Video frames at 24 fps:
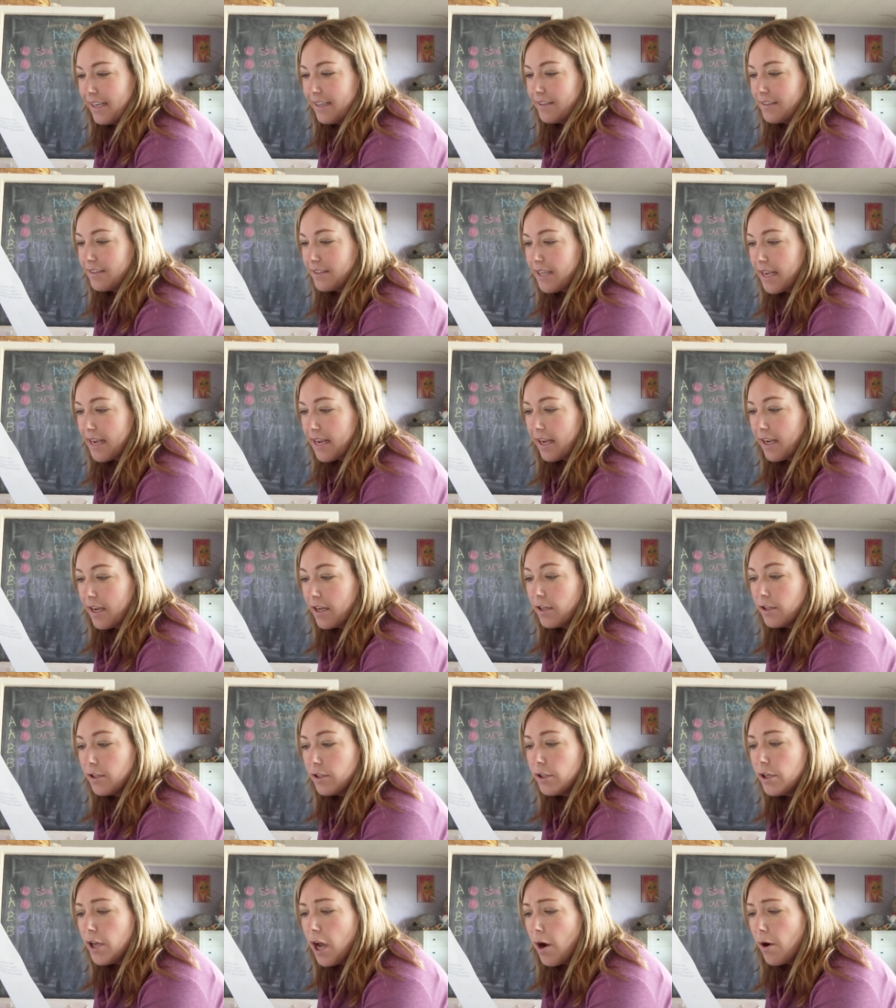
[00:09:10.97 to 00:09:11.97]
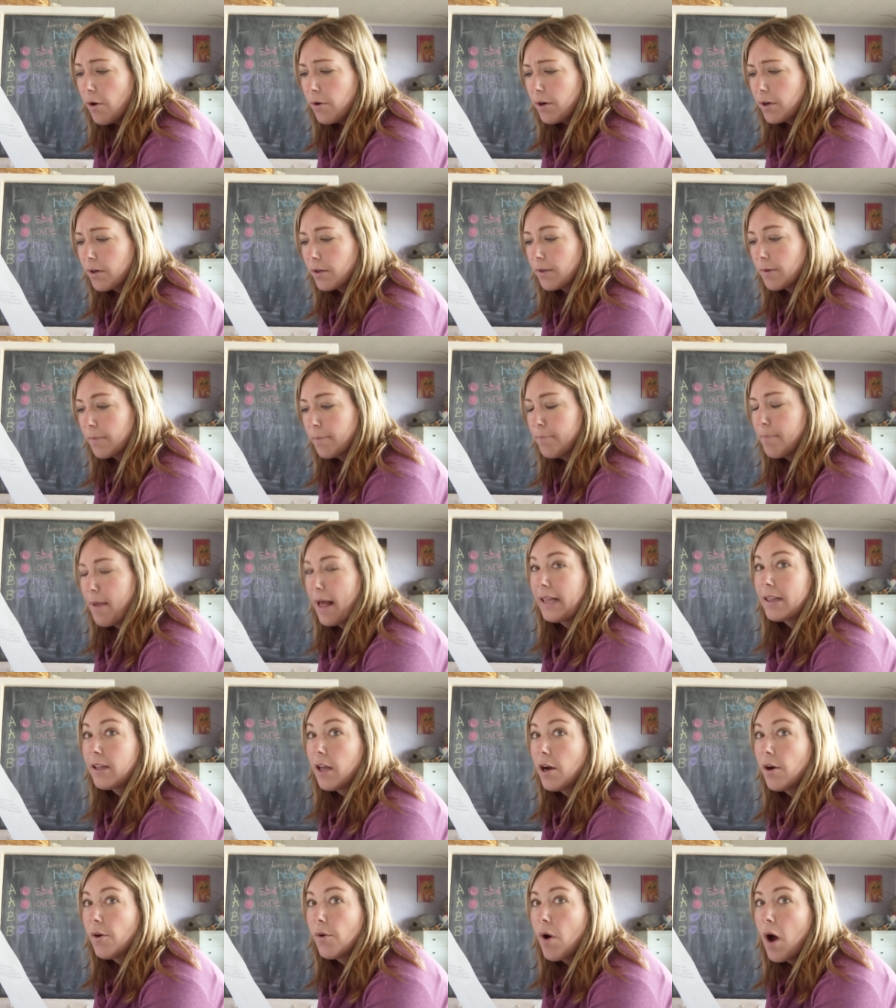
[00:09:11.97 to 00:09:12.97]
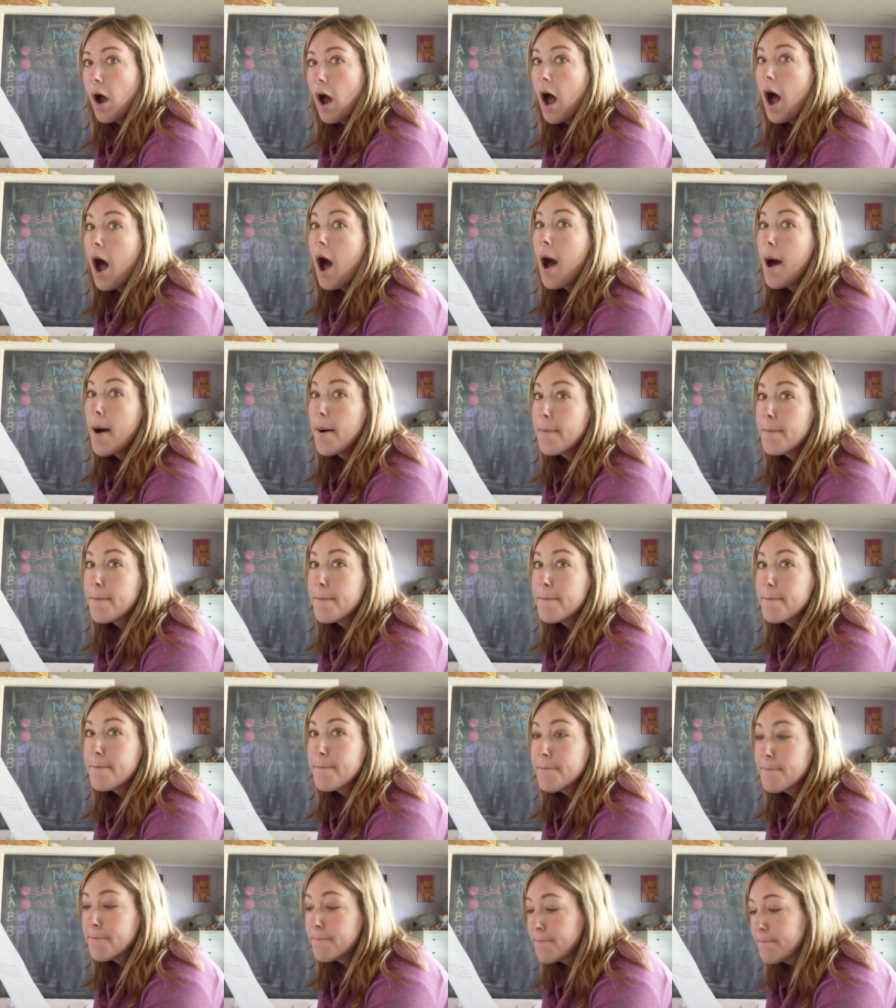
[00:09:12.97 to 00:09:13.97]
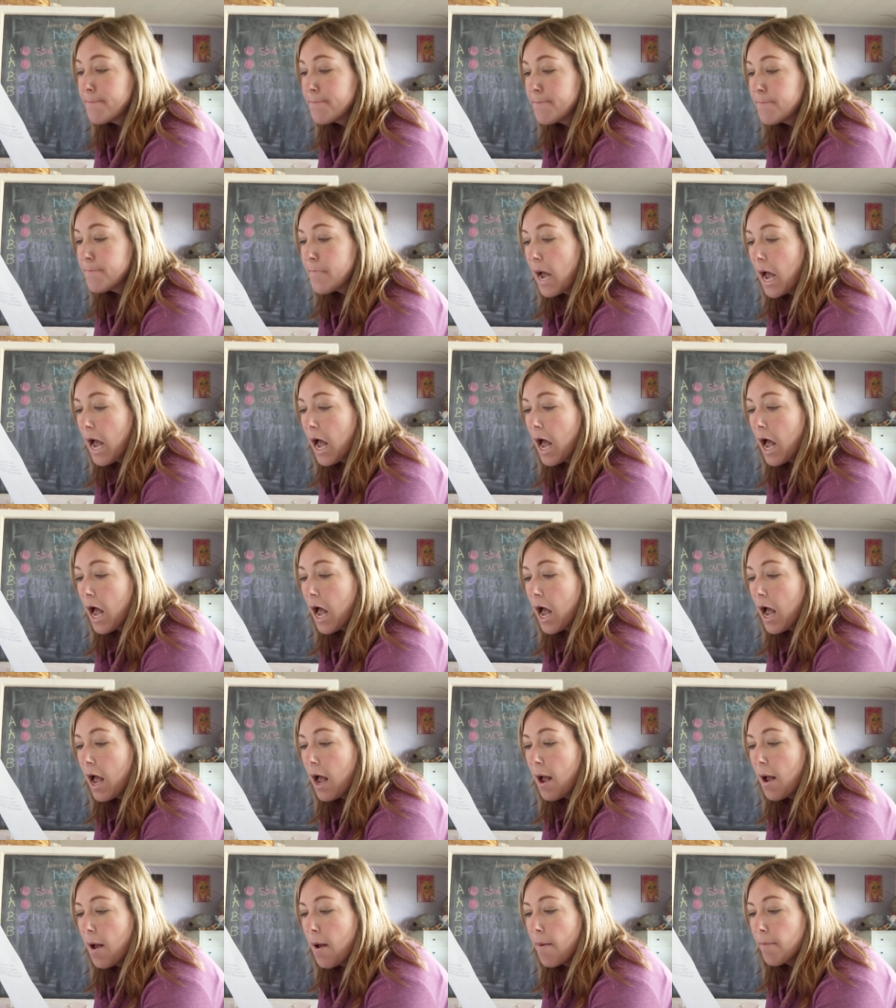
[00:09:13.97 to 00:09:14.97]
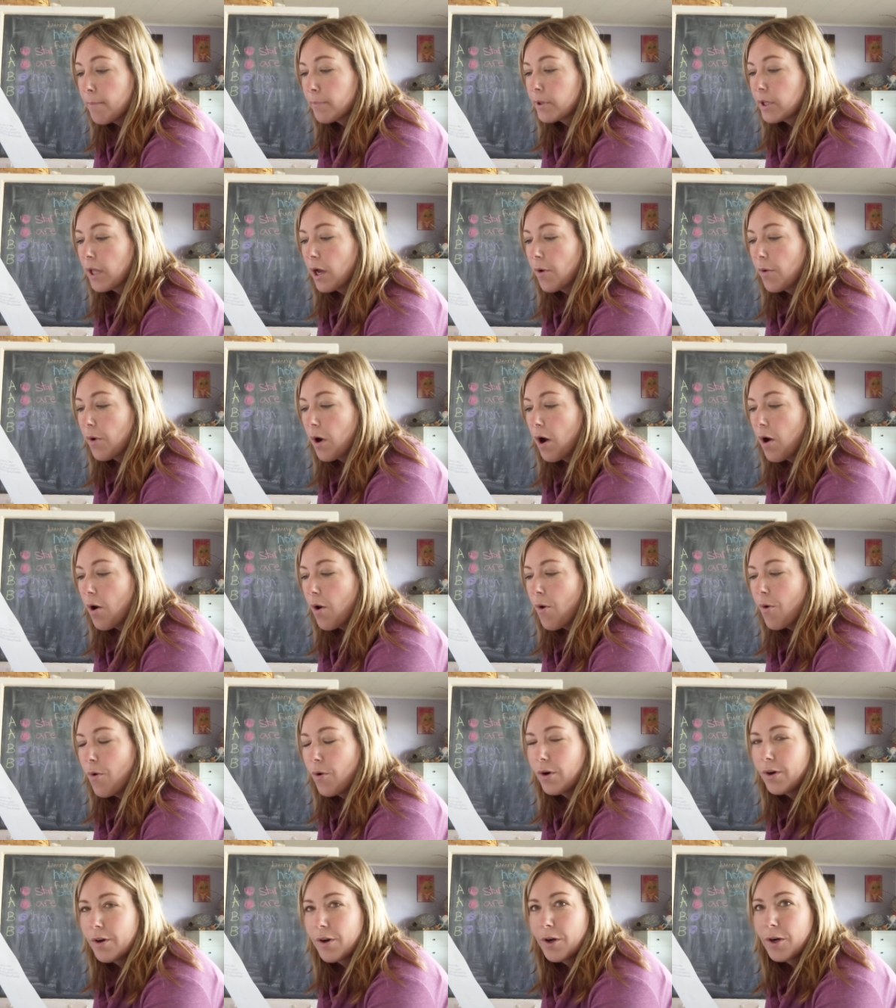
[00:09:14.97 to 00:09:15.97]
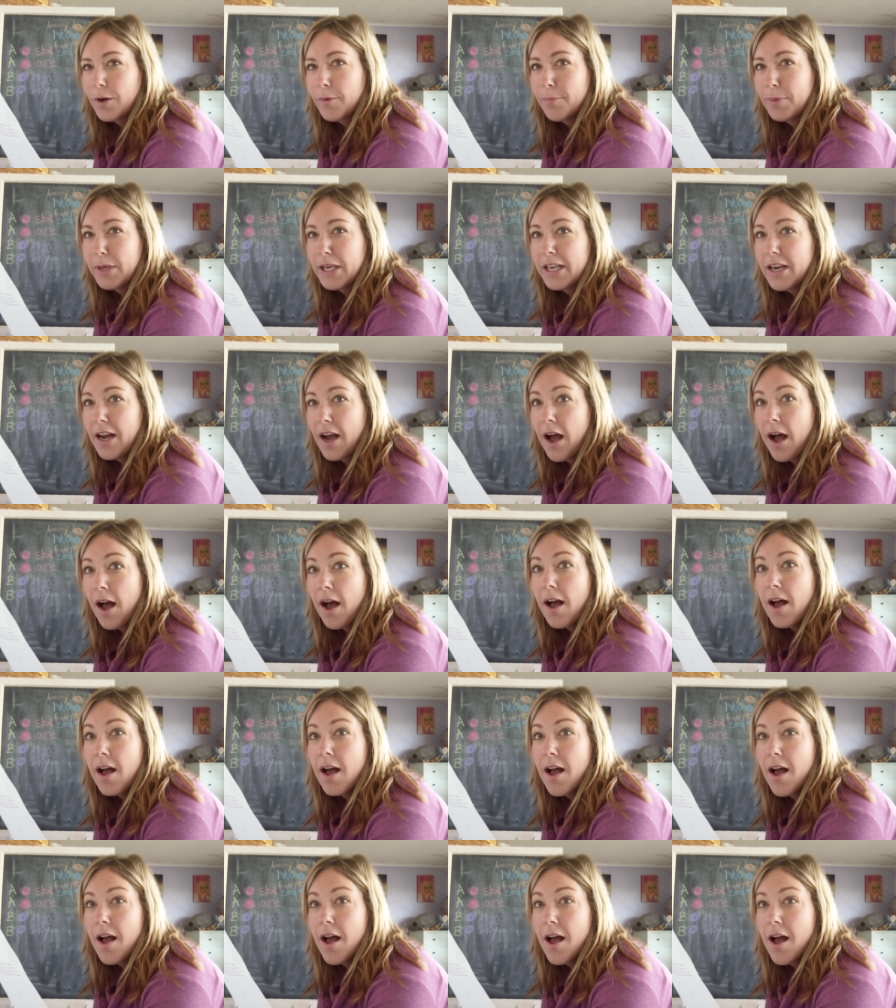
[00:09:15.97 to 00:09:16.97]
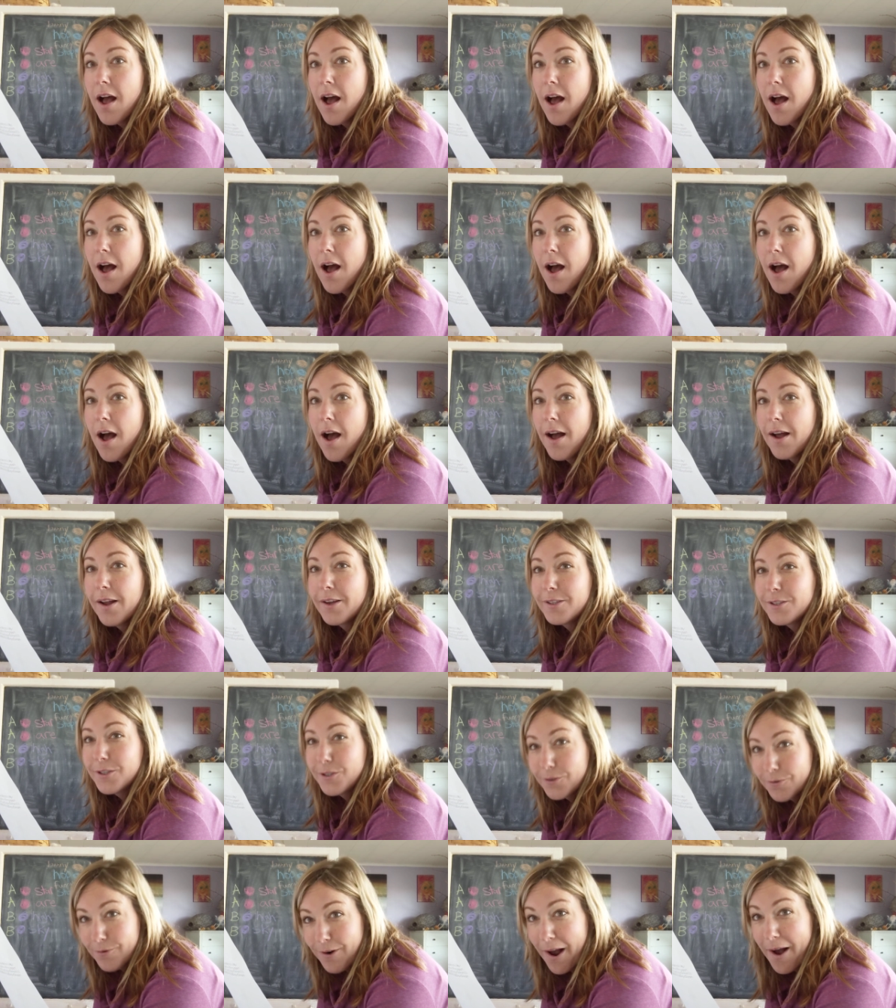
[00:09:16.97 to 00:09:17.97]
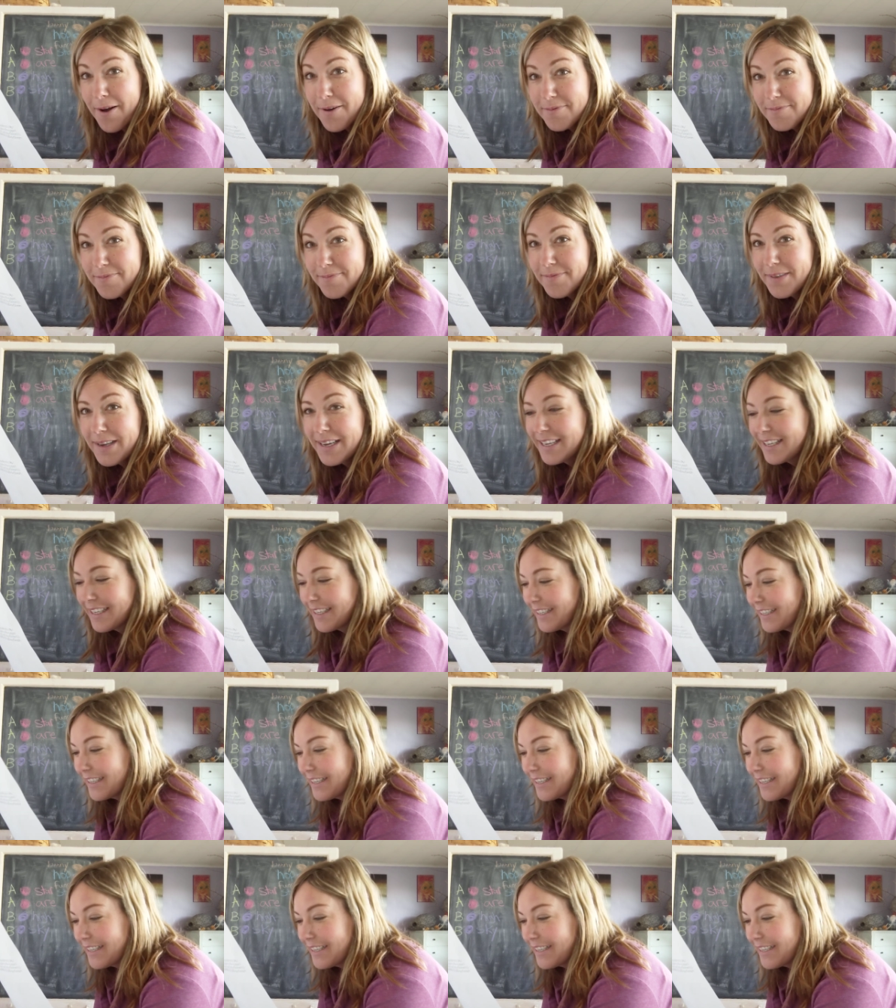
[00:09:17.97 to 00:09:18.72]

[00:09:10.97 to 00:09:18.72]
Sing, yodel, bellow, hum. Blow a horn or beat a drum.